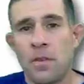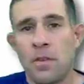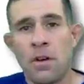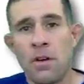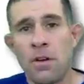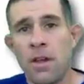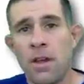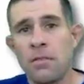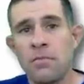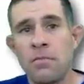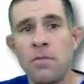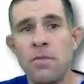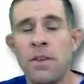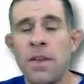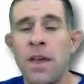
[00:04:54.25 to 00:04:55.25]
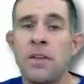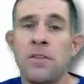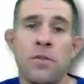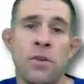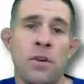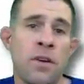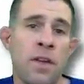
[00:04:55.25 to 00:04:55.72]
All right, moving on
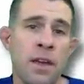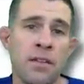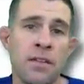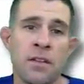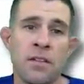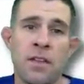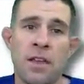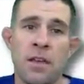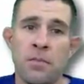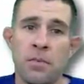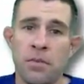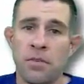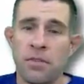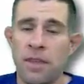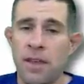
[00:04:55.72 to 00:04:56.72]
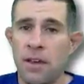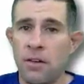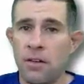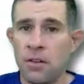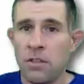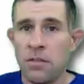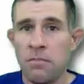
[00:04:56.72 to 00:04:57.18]
to our next examples.
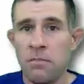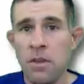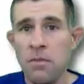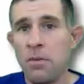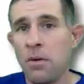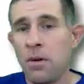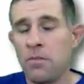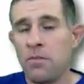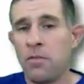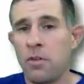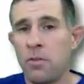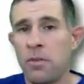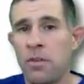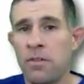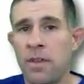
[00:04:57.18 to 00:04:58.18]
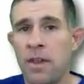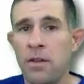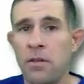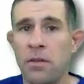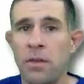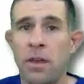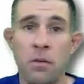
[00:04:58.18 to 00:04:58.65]
Now, the midpoint formula is not
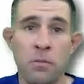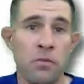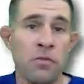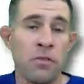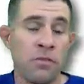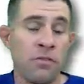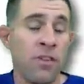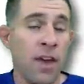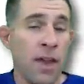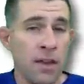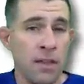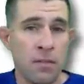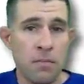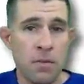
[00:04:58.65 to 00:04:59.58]
only helpful for finding the